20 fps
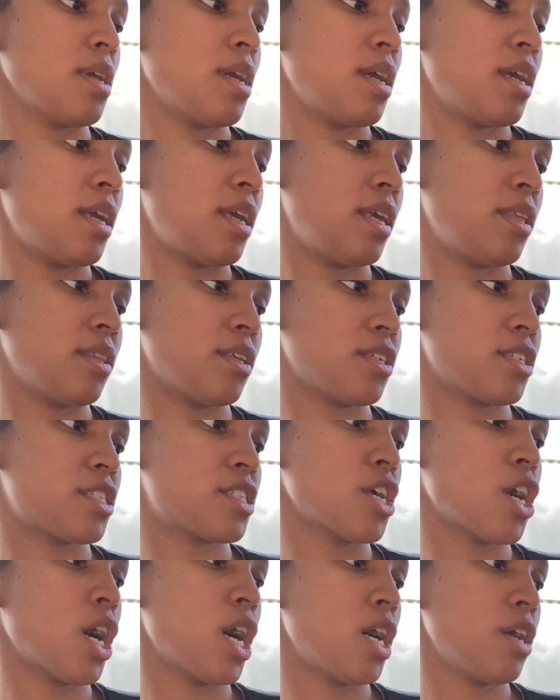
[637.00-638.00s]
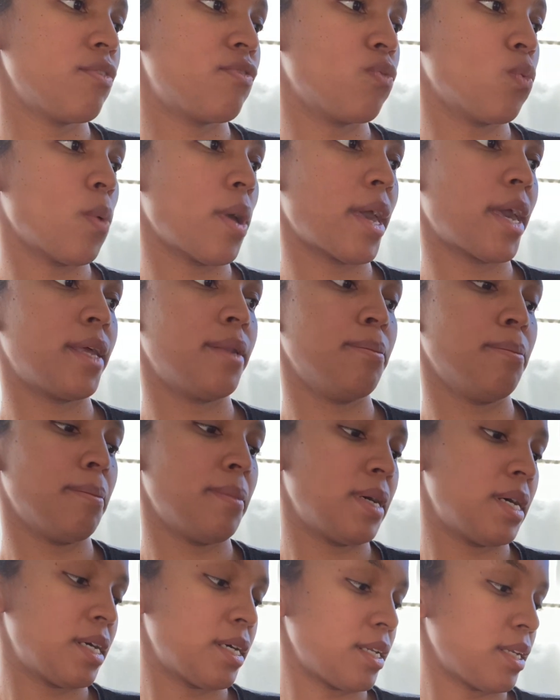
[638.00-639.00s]
In the soft, wet
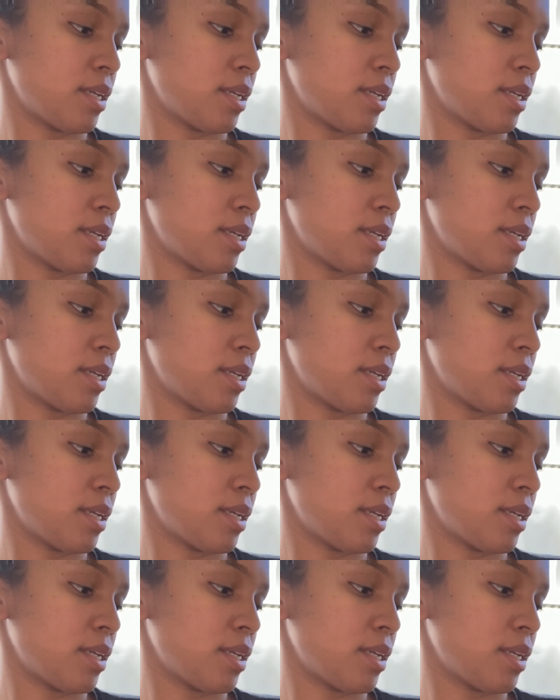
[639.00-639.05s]
mud,